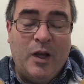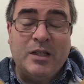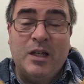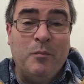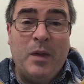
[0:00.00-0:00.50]

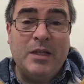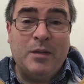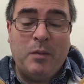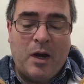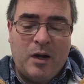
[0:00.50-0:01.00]
It's an
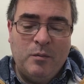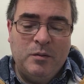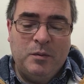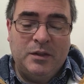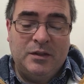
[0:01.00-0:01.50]
amazing
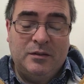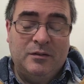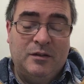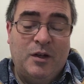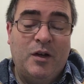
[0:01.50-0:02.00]
parable, but
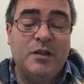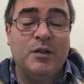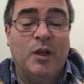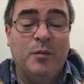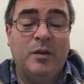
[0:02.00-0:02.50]
there is
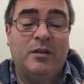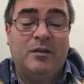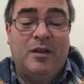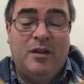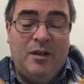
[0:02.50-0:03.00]
Solomon
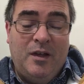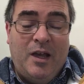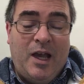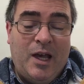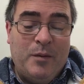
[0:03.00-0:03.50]

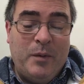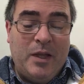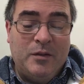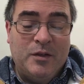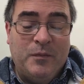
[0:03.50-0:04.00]

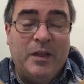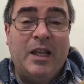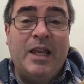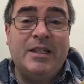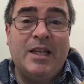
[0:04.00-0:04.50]
in something
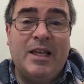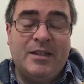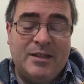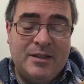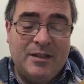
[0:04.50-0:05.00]
that he
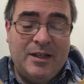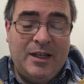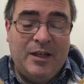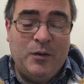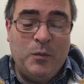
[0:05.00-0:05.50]
says,
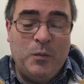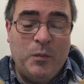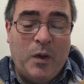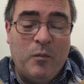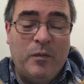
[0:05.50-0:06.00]
you know,
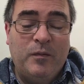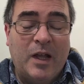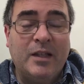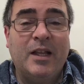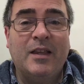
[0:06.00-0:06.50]

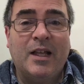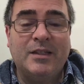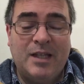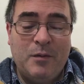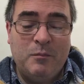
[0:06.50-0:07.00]
reflecting
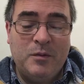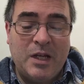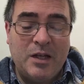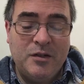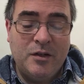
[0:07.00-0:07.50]
that same
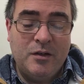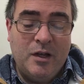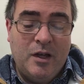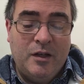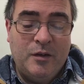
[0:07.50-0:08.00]
gesture,
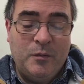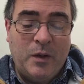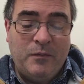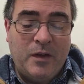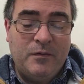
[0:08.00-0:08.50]
you know,
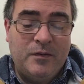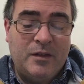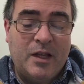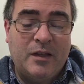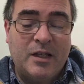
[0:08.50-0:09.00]

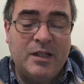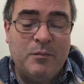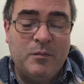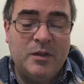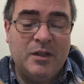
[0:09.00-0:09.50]
that
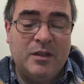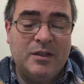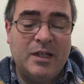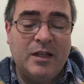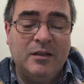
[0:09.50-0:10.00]
same
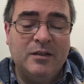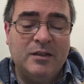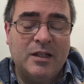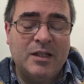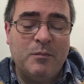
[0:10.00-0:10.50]

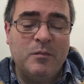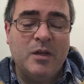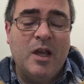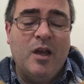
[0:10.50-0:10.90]
sentence, that same